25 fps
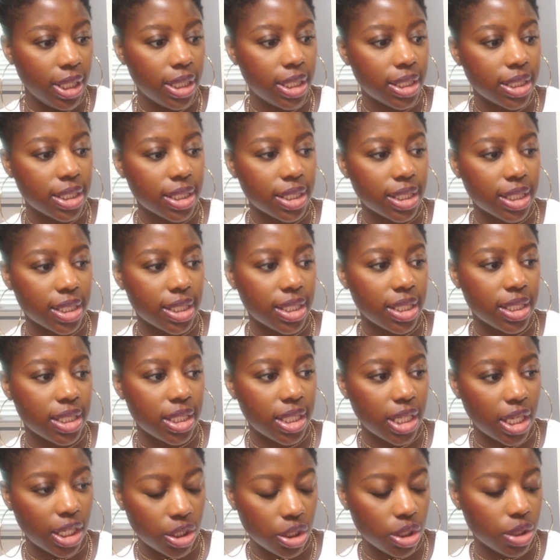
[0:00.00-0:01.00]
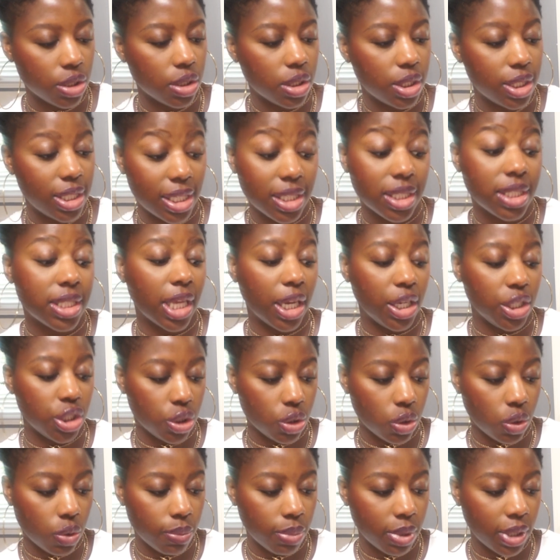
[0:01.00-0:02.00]
This is a
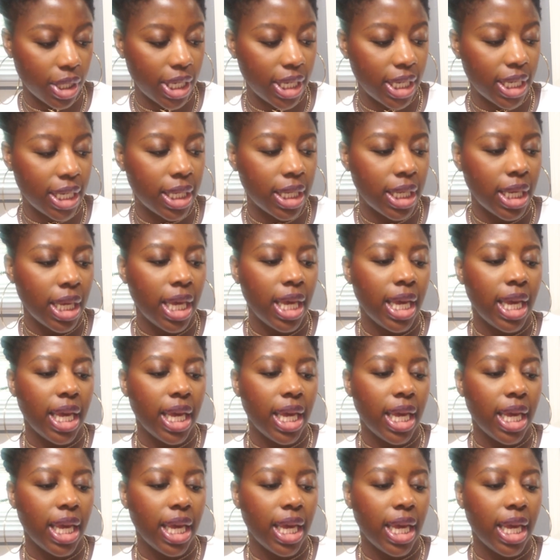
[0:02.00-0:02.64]
sensational brand.